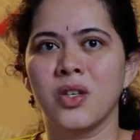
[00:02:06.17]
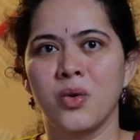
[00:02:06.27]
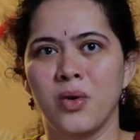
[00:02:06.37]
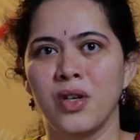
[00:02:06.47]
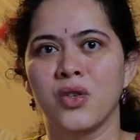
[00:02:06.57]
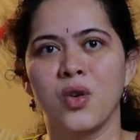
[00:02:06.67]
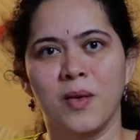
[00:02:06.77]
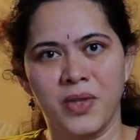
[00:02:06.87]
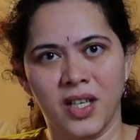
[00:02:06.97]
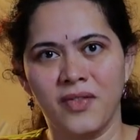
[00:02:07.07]
the students to
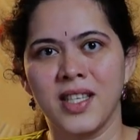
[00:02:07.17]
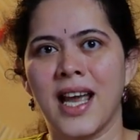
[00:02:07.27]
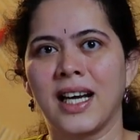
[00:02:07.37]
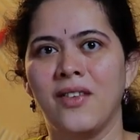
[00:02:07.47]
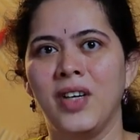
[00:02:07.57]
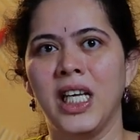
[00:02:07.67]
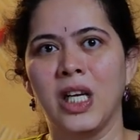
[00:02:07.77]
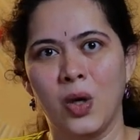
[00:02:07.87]
observe this activity